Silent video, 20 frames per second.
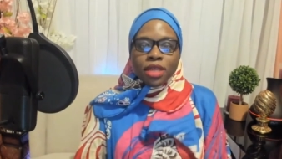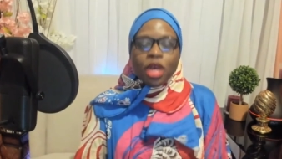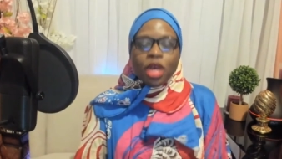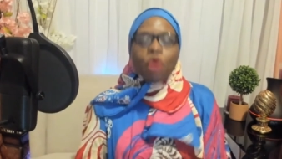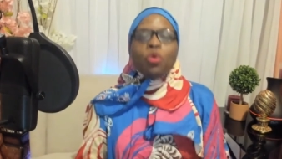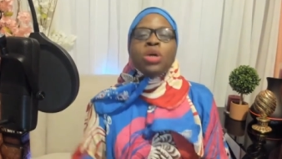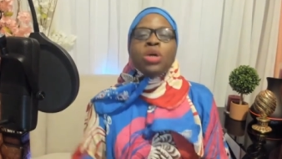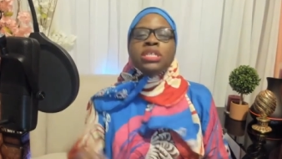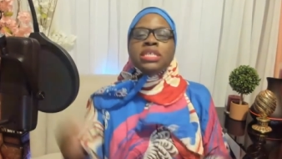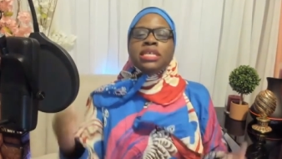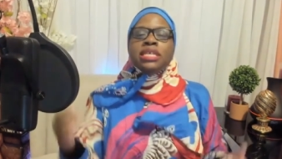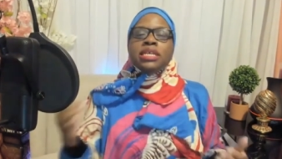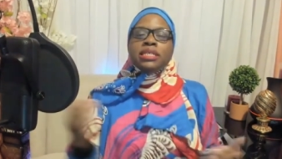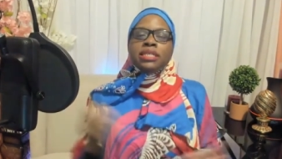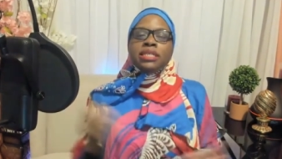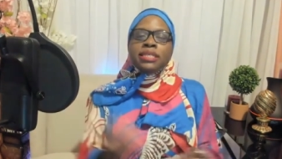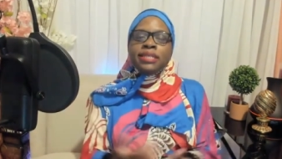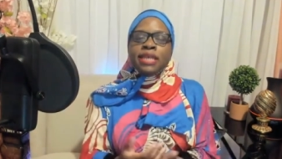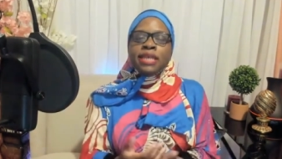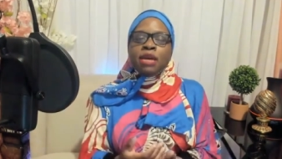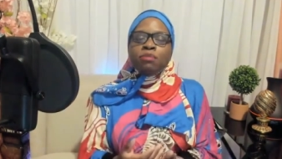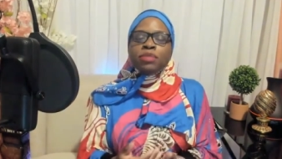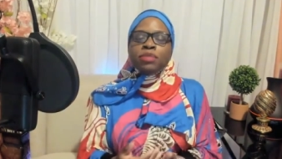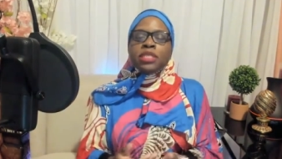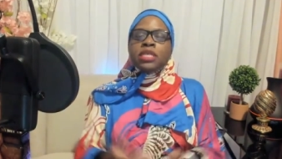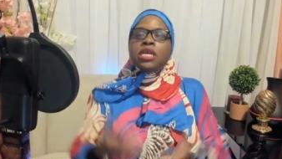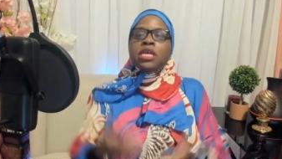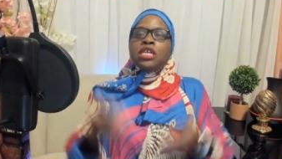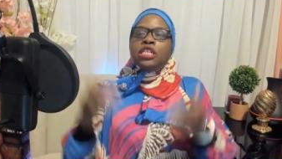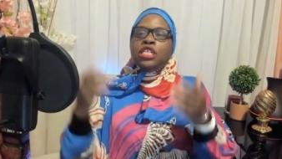It was an
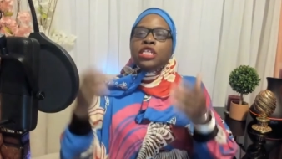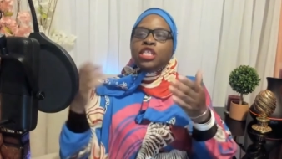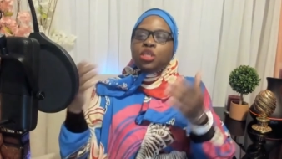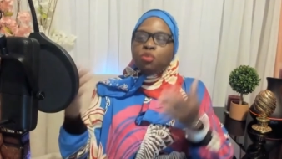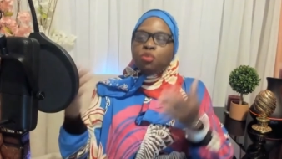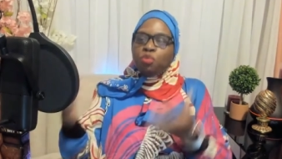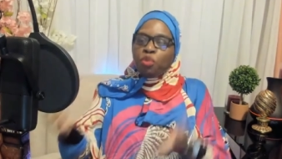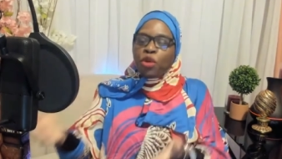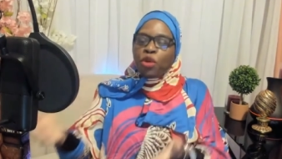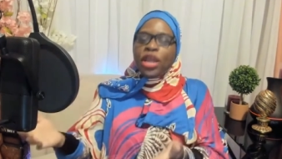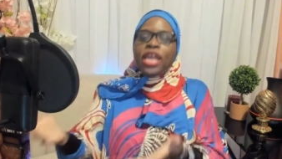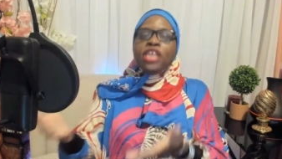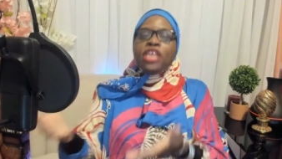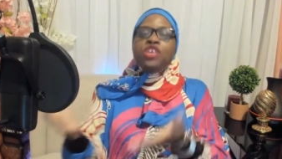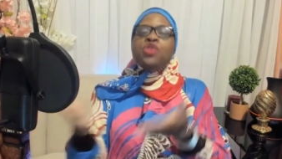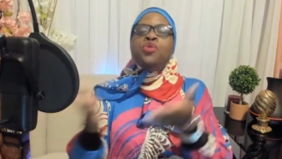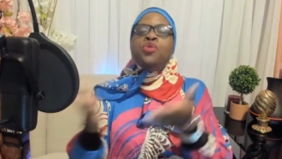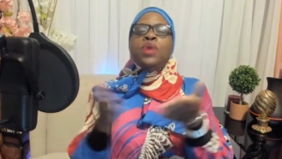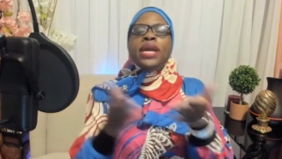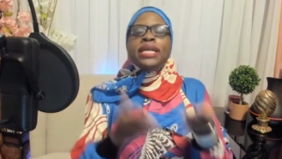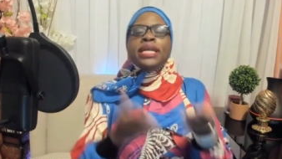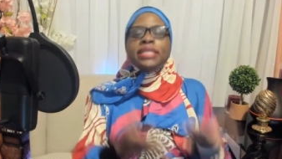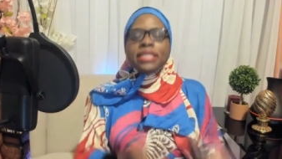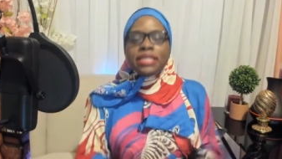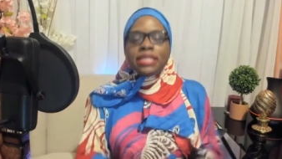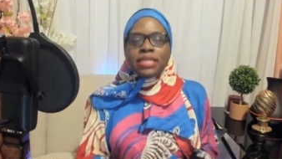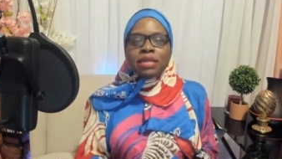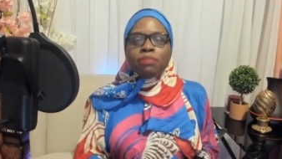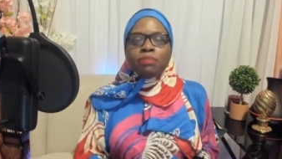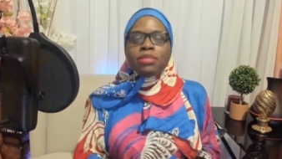attempt to bring you into
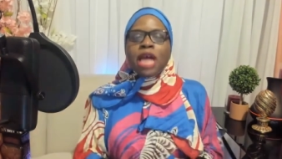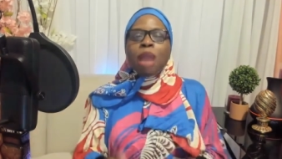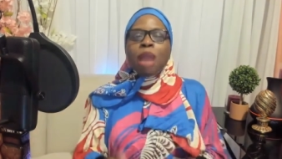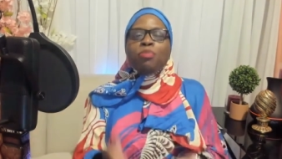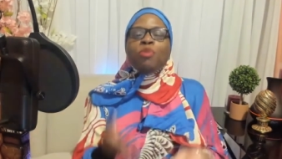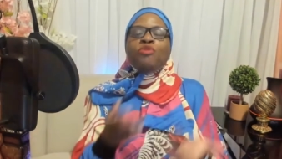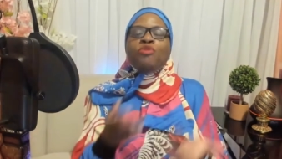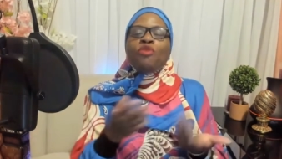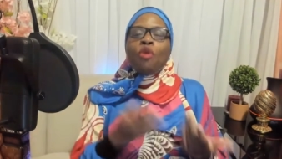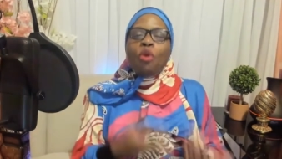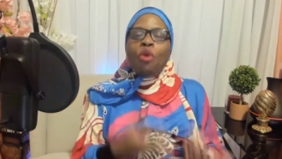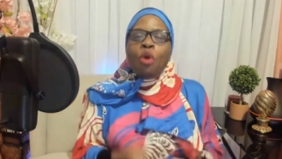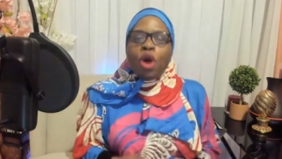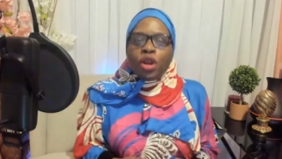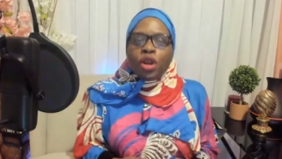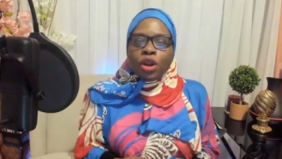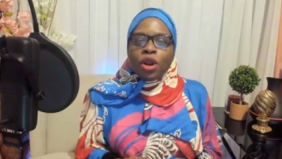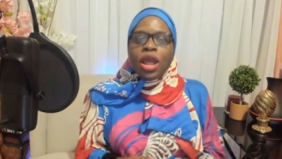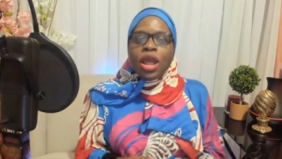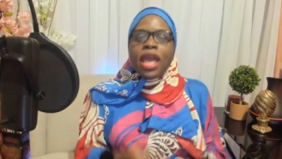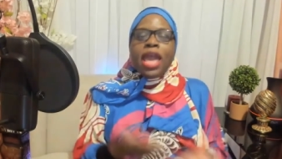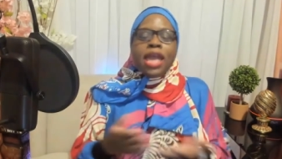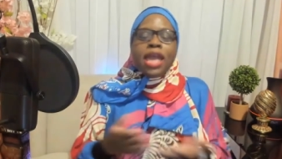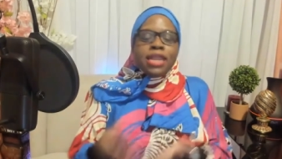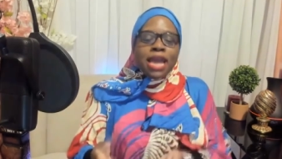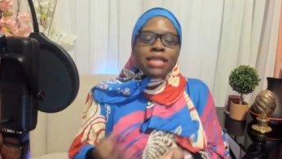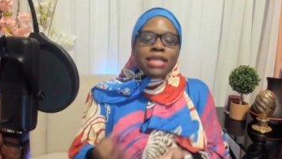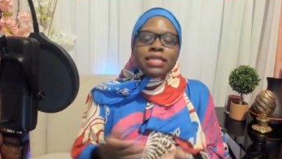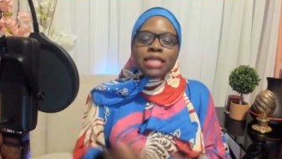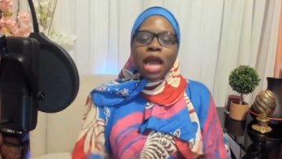some type of order,
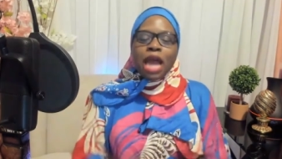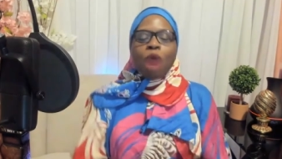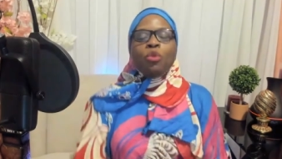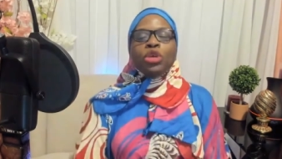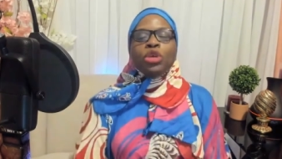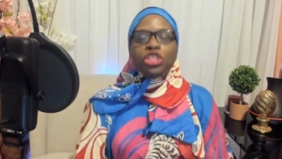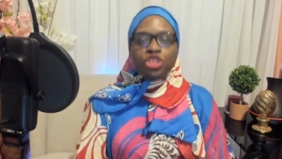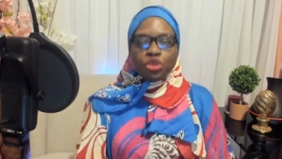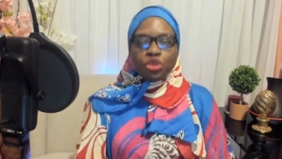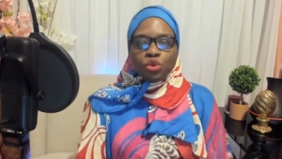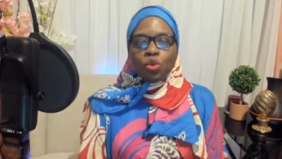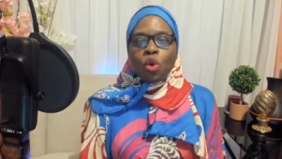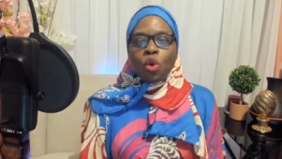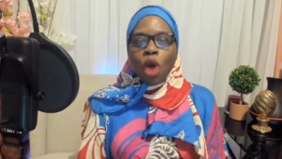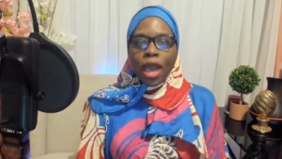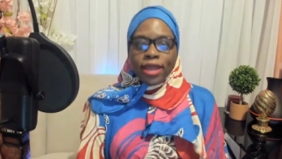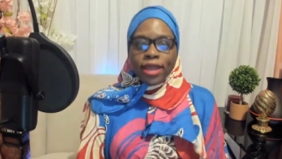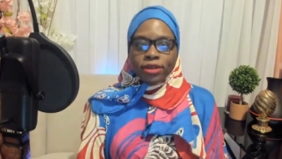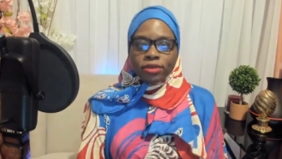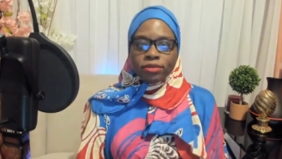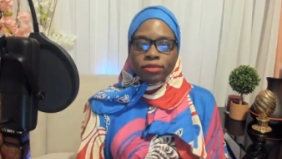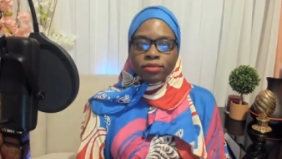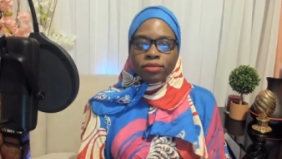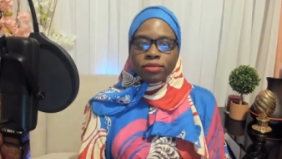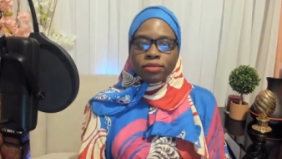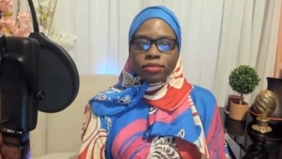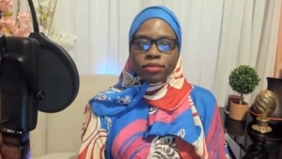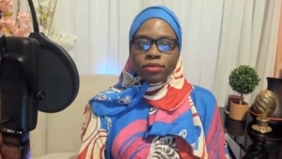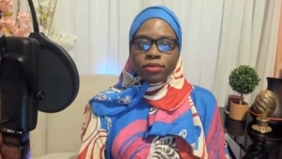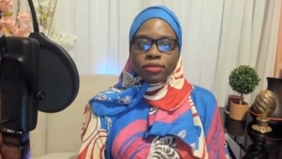and that's not what you want.
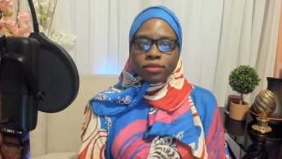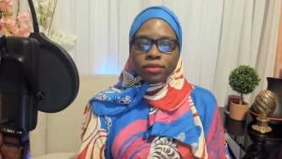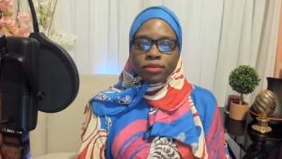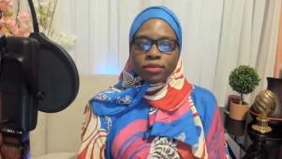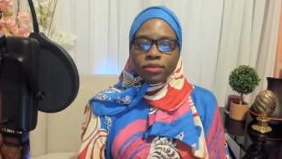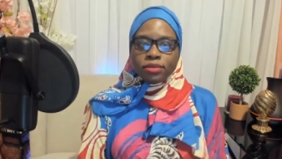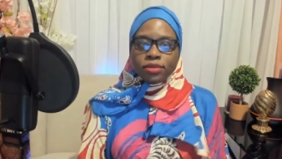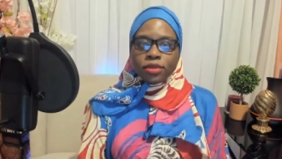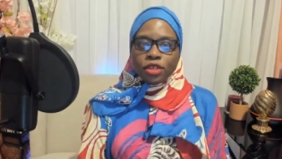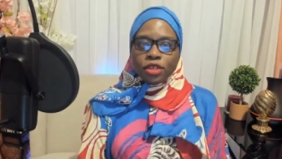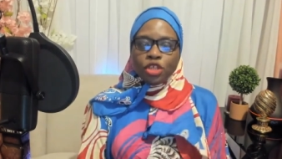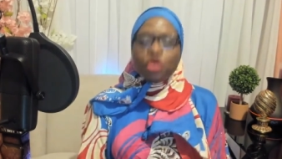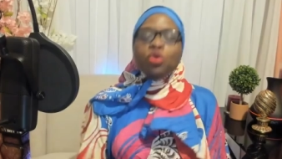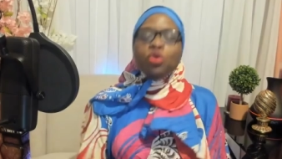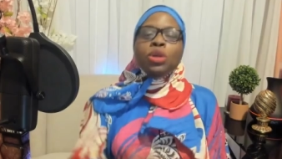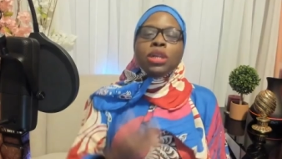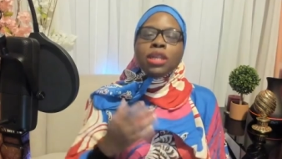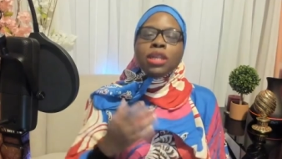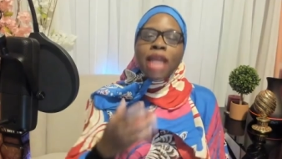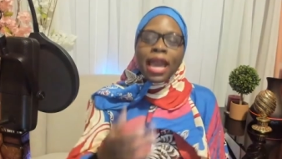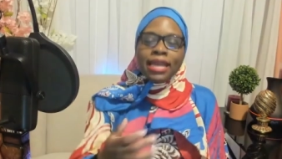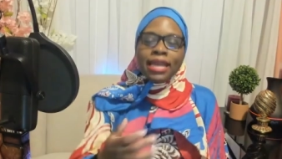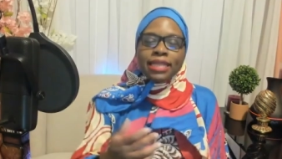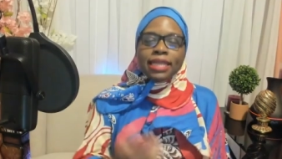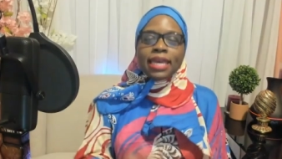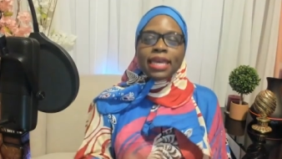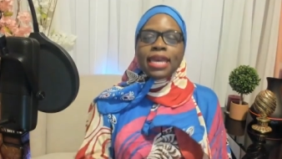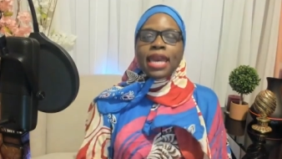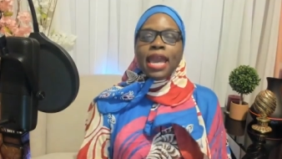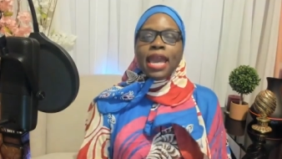You like
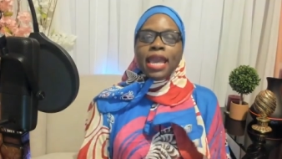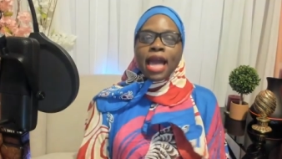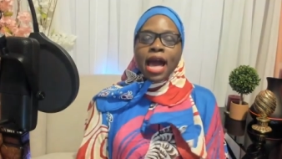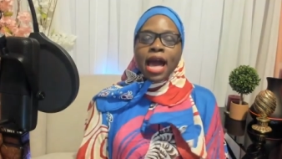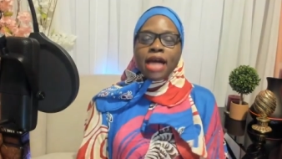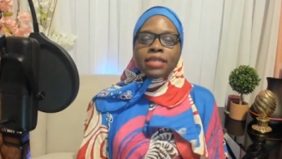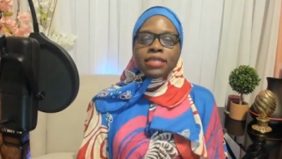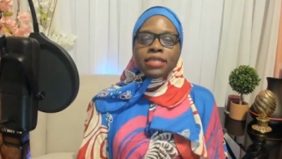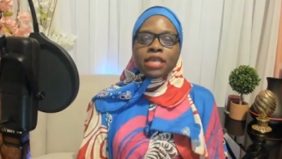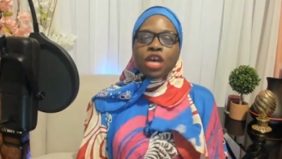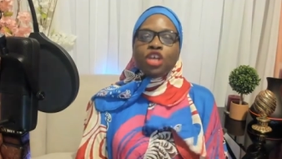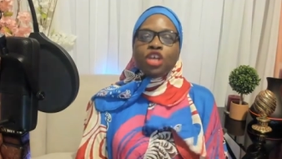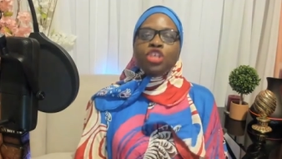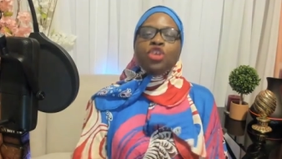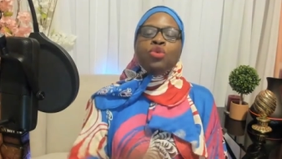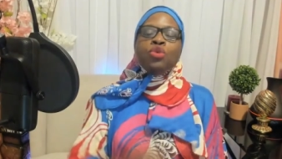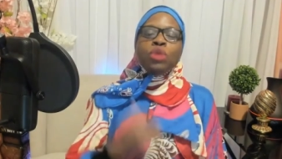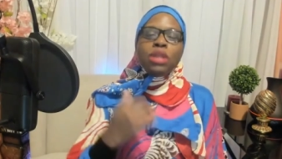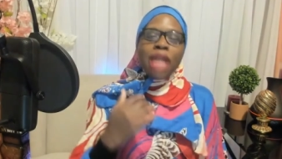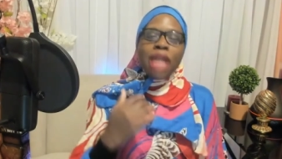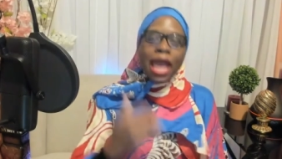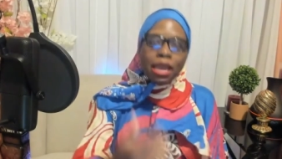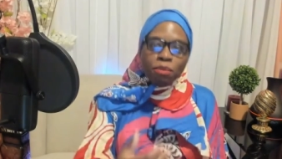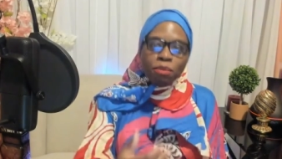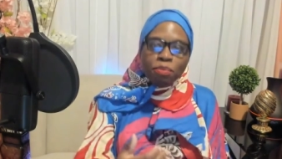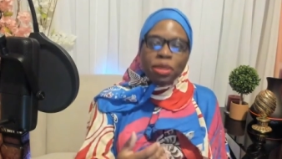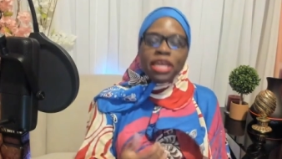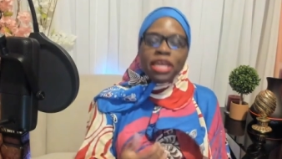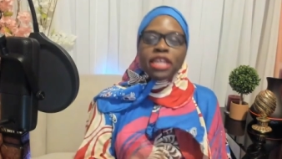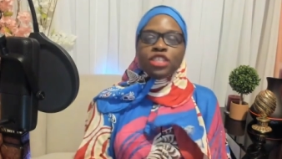the chaos. You
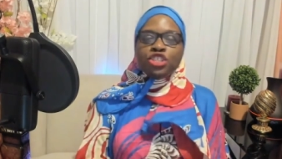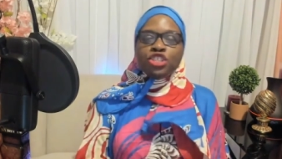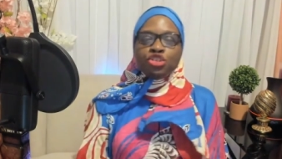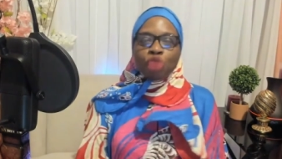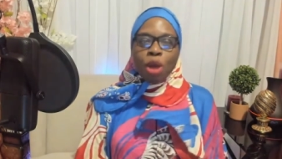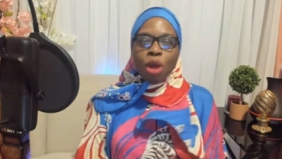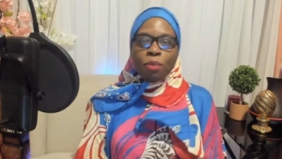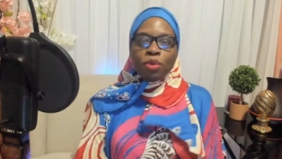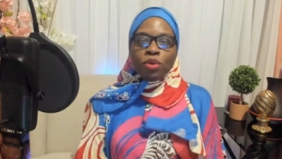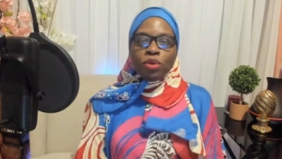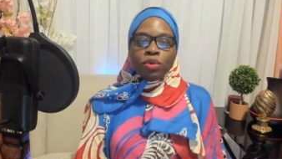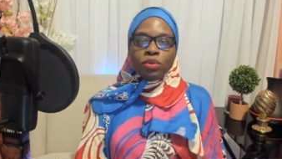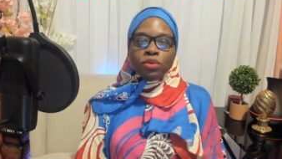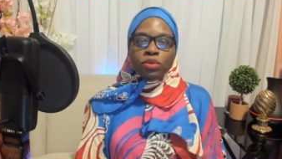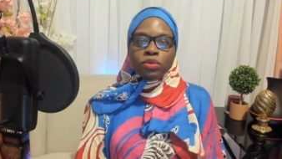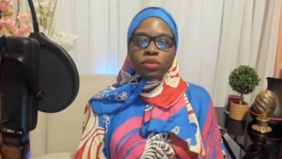like being troubled.